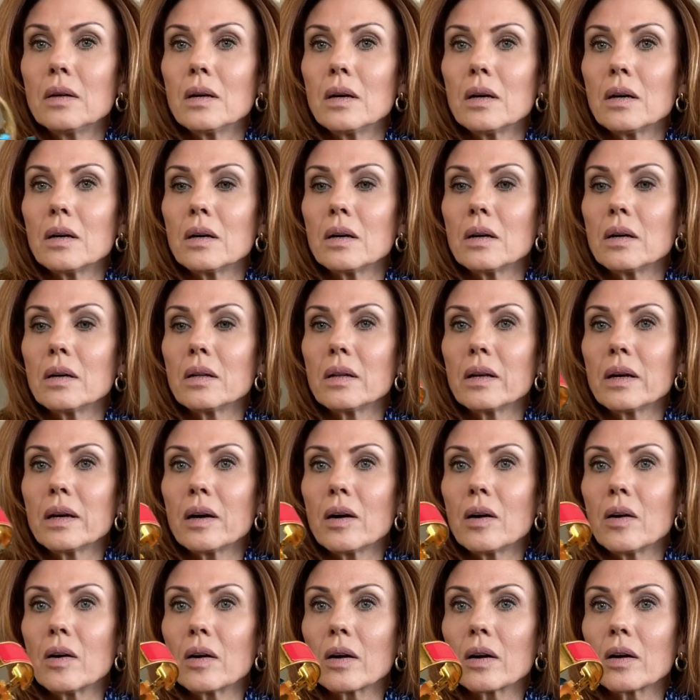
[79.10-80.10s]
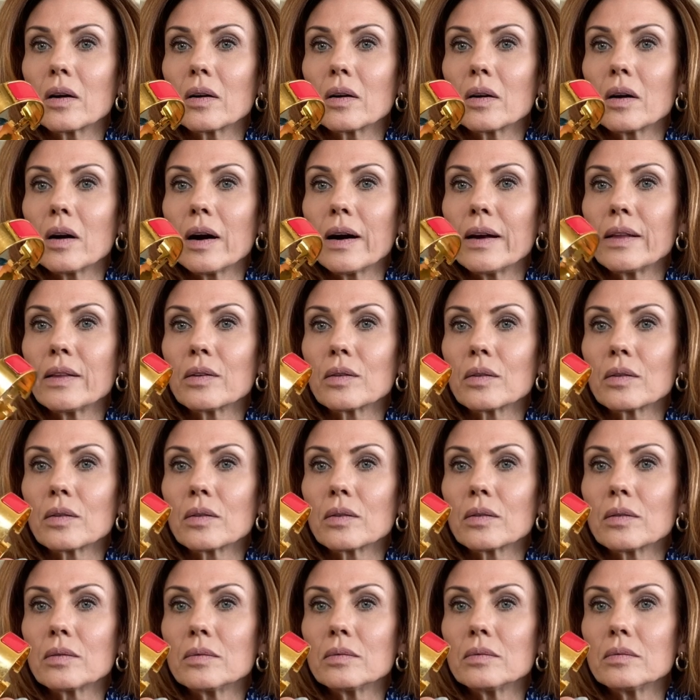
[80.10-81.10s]
Uh, they are
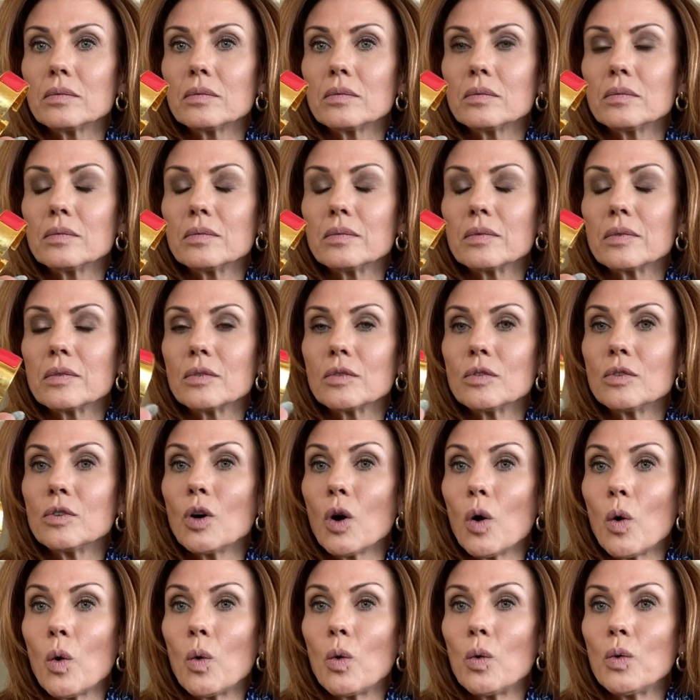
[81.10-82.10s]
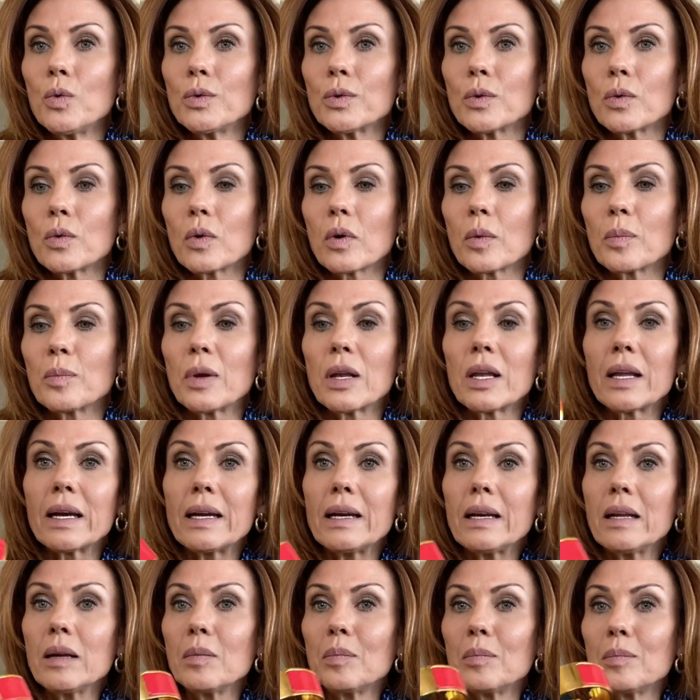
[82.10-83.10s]
either gold or
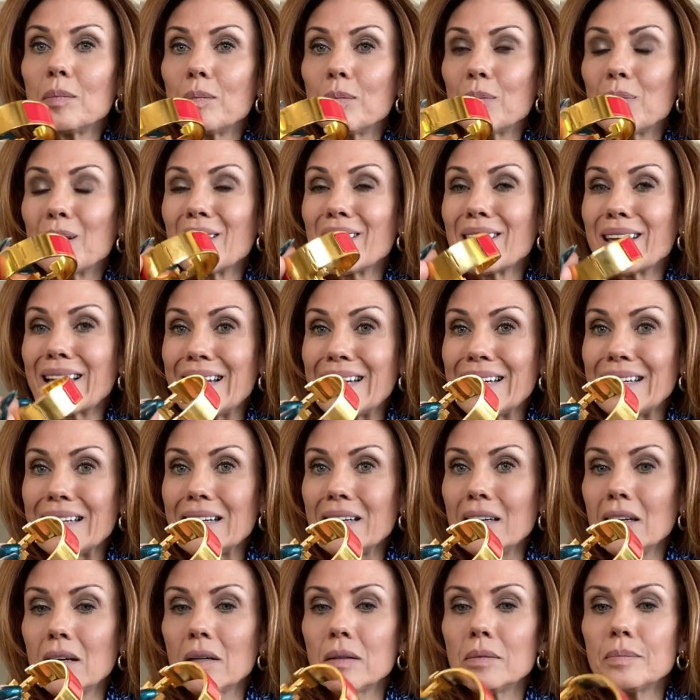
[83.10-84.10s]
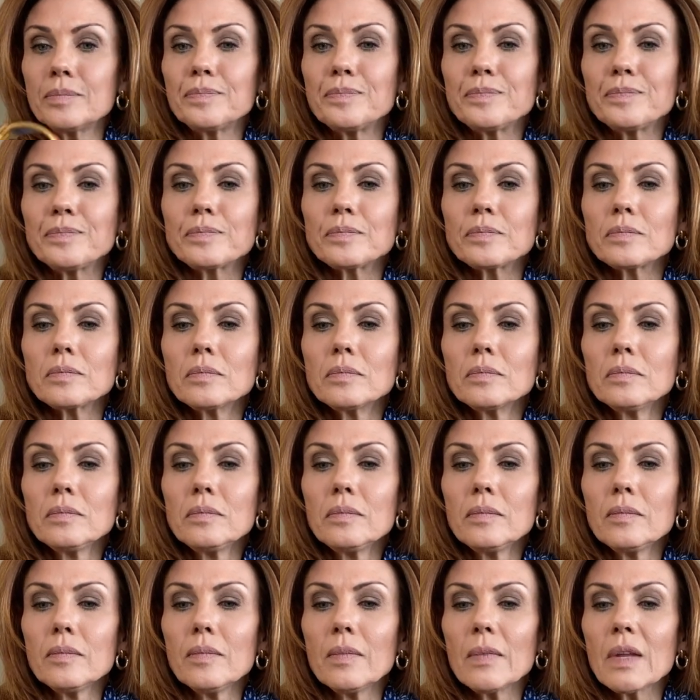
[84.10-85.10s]
palladium plated
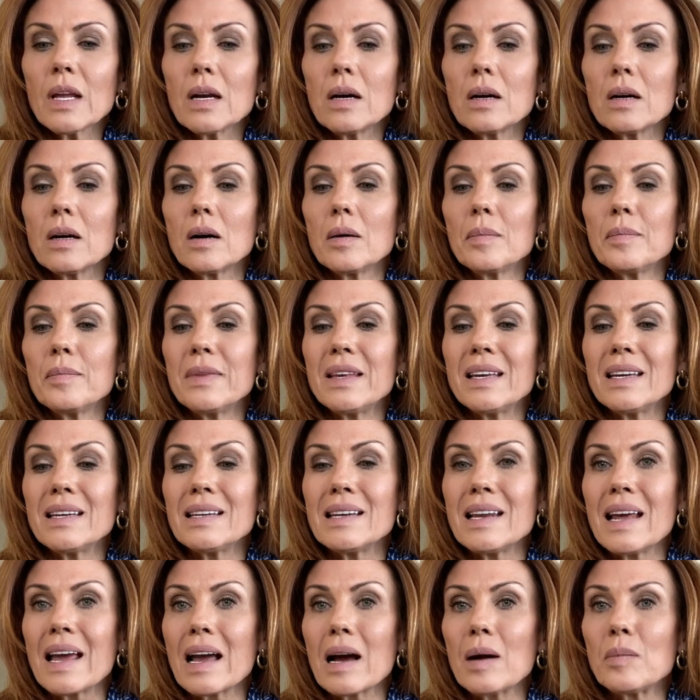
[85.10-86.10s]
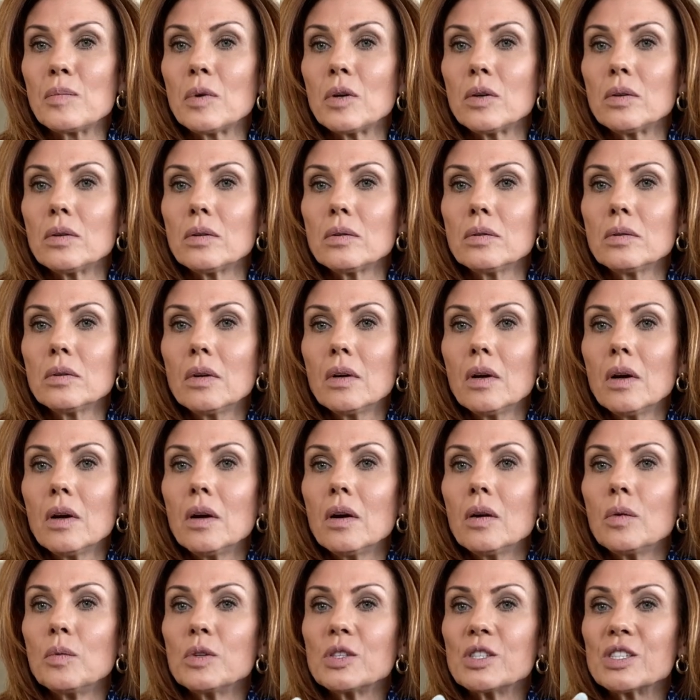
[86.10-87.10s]
um, the enamel,
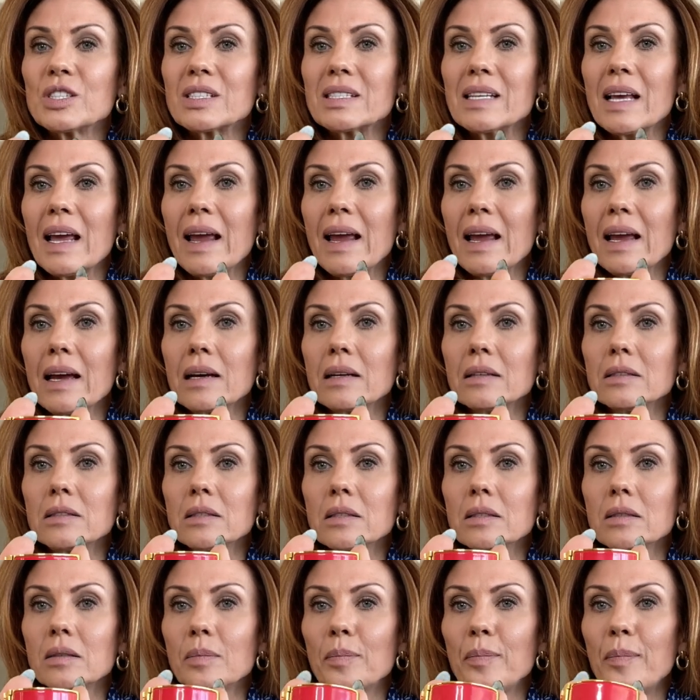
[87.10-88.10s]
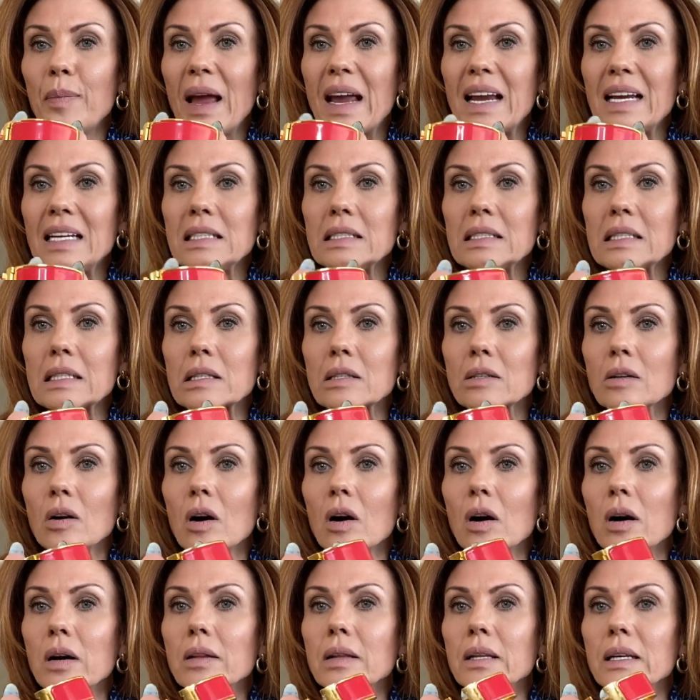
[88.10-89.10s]
which is hand painted
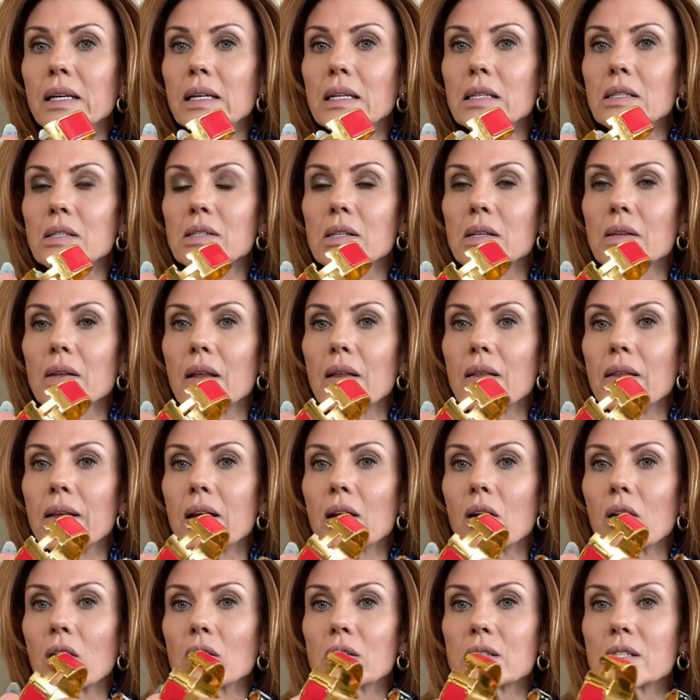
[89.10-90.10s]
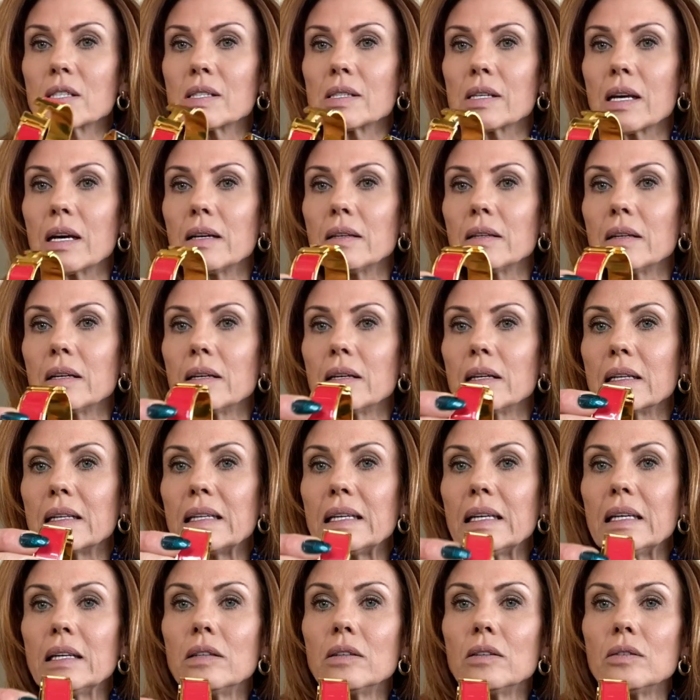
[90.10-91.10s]
on these, and then they are set in a
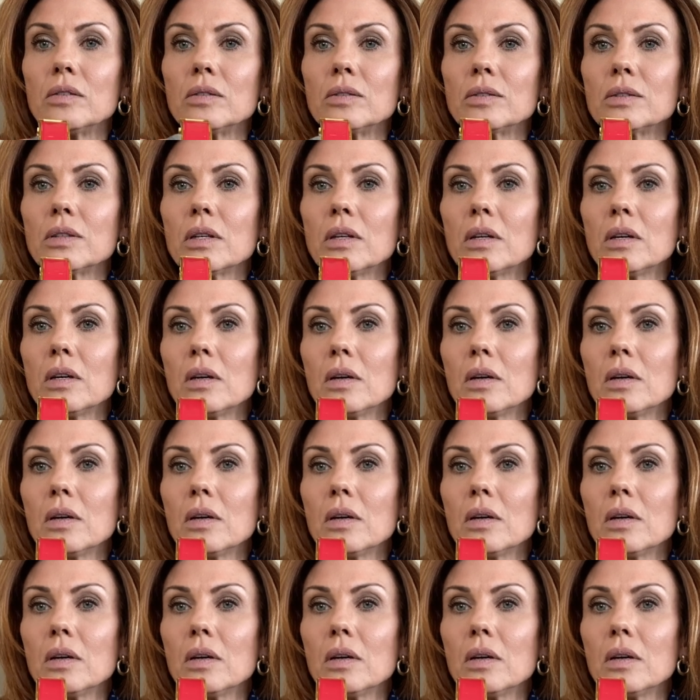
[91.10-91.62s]
kiln.